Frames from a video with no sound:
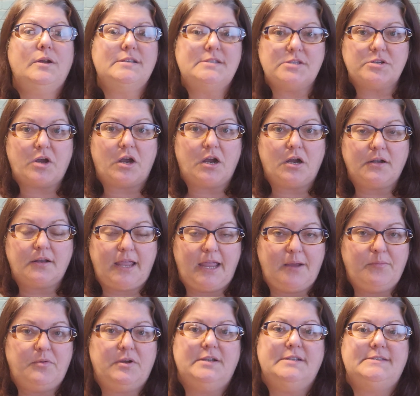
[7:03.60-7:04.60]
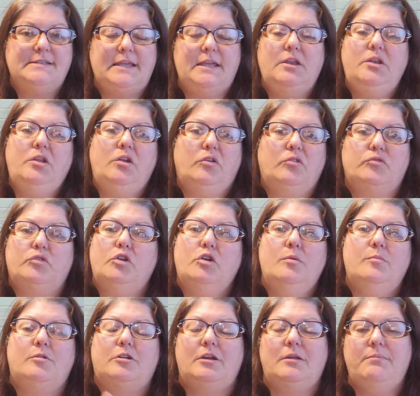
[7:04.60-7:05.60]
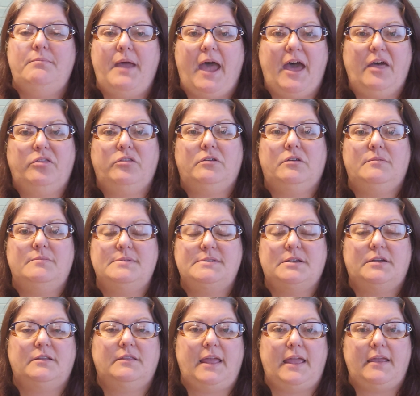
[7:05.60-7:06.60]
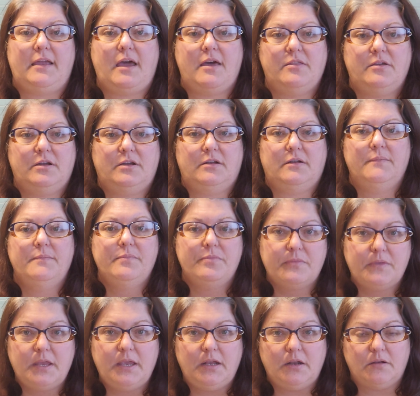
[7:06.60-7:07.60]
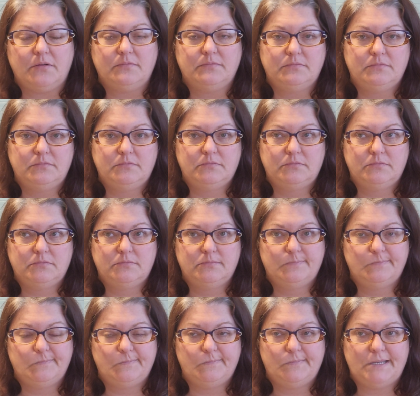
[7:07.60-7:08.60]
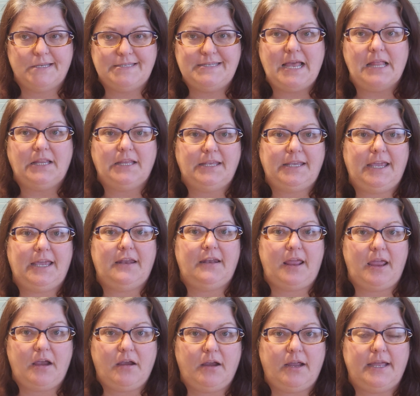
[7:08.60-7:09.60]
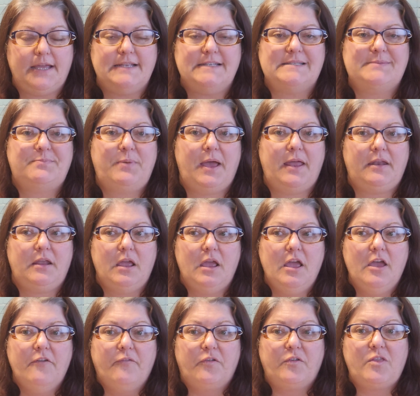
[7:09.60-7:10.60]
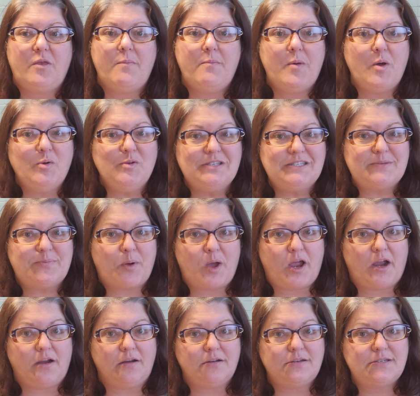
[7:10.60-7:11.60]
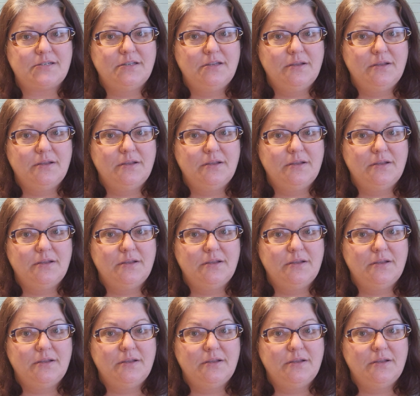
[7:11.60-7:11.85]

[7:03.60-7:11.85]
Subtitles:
there aren't cameras in your room or in bathrooms or in like other, you know, delicate areas. But for the most part,